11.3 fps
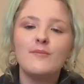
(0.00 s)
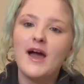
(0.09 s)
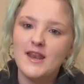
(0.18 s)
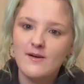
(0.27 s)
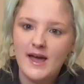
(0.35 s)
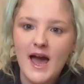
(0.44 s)
But
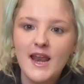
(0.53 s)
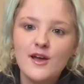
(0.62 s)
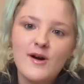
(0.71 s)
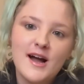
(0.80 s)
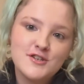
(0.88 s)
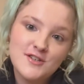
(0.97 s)
anyway, any
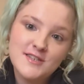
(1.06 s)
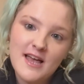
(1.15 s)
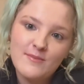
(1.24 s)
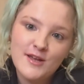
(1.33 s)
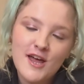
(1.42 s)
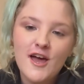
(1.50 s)
questions,
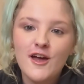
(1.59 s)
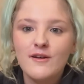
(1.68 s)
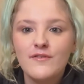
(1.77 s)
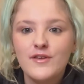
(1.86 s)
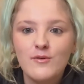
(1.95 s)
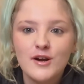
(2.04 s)
let me know.
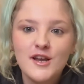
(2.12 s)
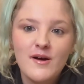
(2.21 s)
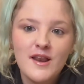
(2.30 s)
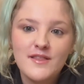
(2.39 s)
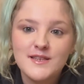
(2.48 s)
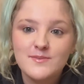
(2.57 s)
If you want to know
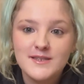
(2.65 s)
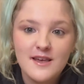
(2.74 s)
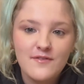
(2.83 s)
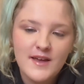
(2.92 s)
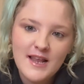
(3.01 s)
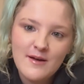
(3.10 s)
anything
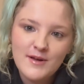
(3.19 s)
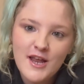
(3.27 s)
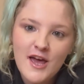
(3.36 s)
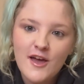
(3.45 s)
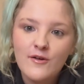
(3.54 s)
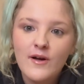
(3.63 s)
specific, let me
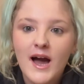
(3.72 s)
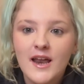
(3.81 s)
know.